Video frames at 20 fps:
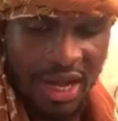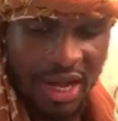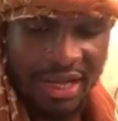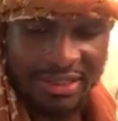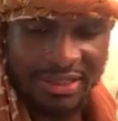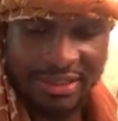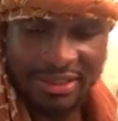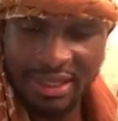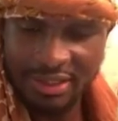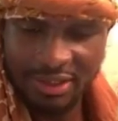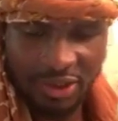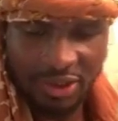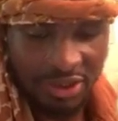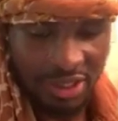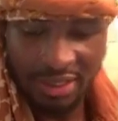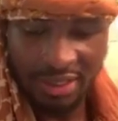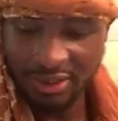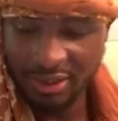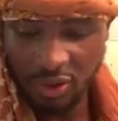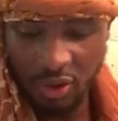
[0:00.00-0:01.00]
John 6
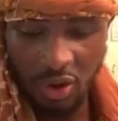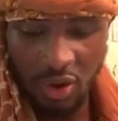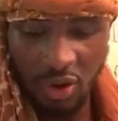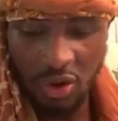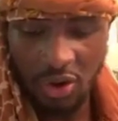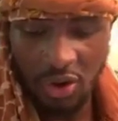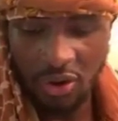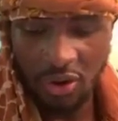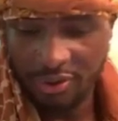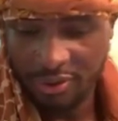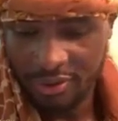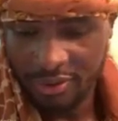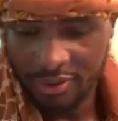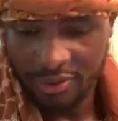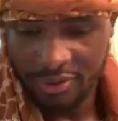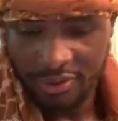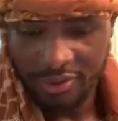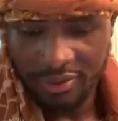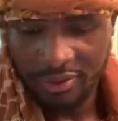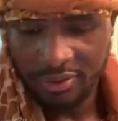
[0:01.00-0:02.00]
says it all.
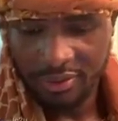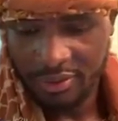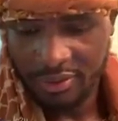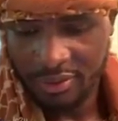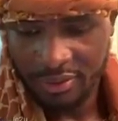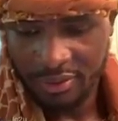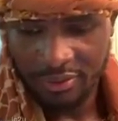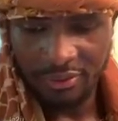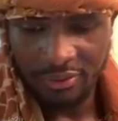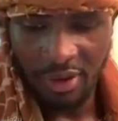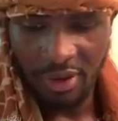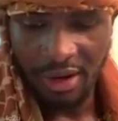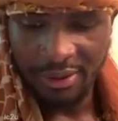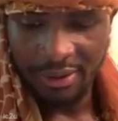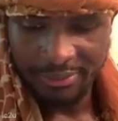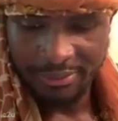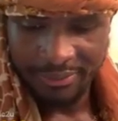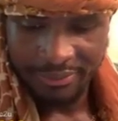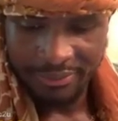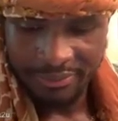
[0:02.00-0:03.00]

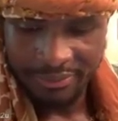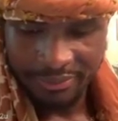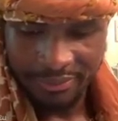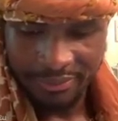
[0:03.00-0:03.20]
Right?